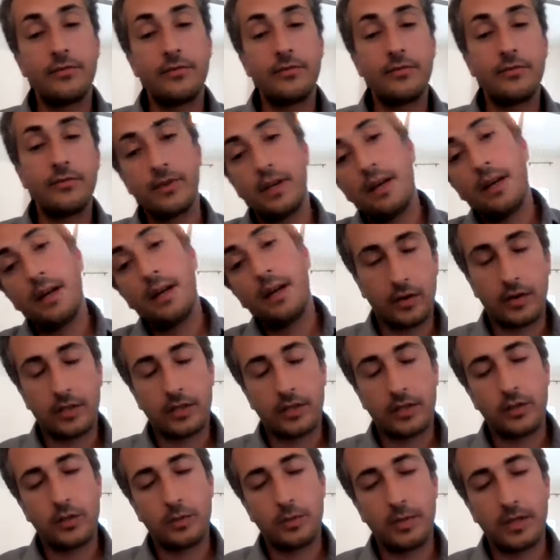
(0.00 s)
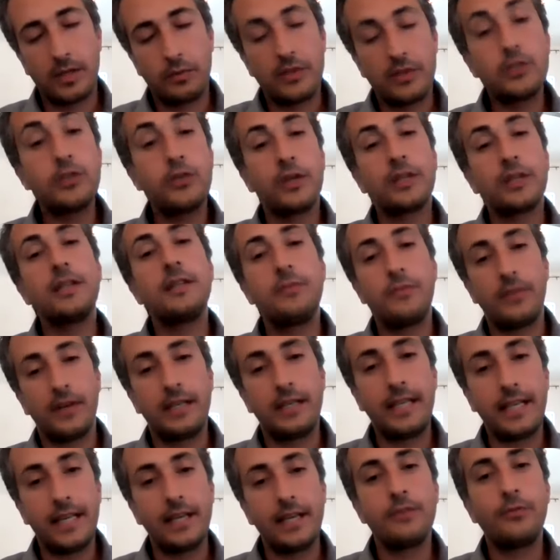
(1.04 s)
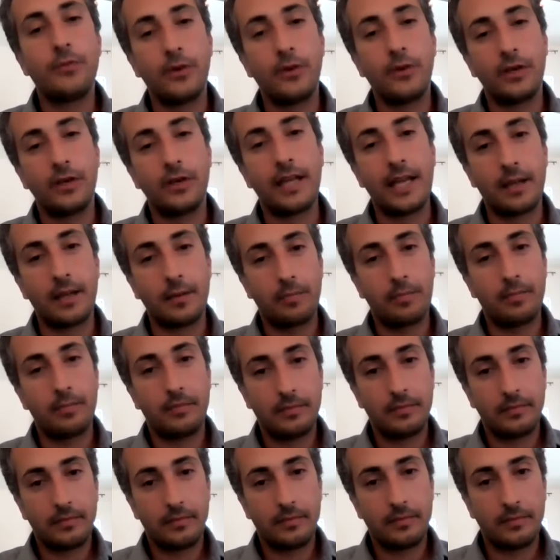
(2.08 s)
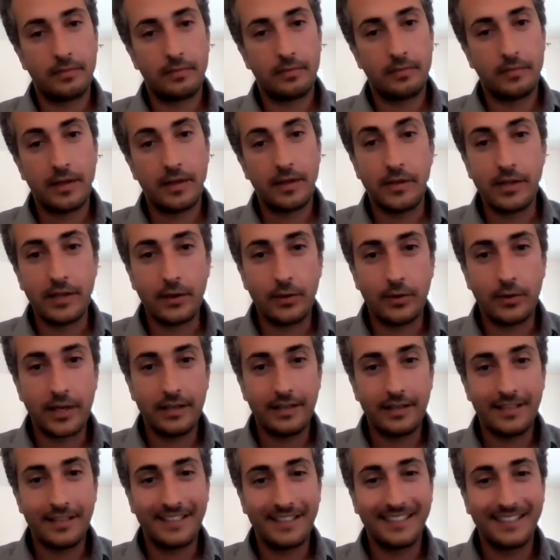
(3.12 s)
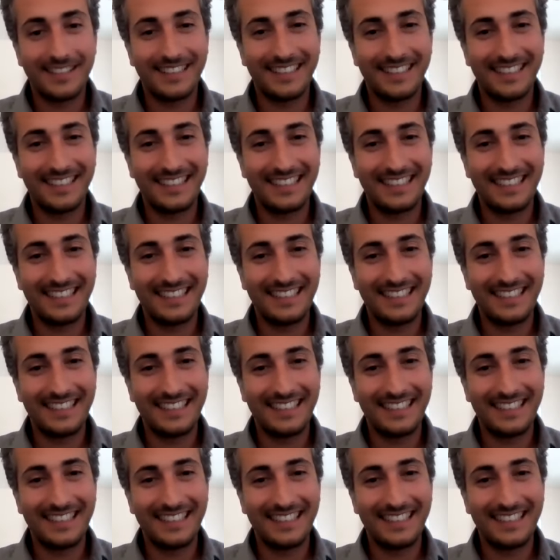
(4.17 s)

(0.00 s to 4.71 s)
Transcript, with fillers: Uh-oh. directed, um, or excuse me, restricted funding for like everything okay?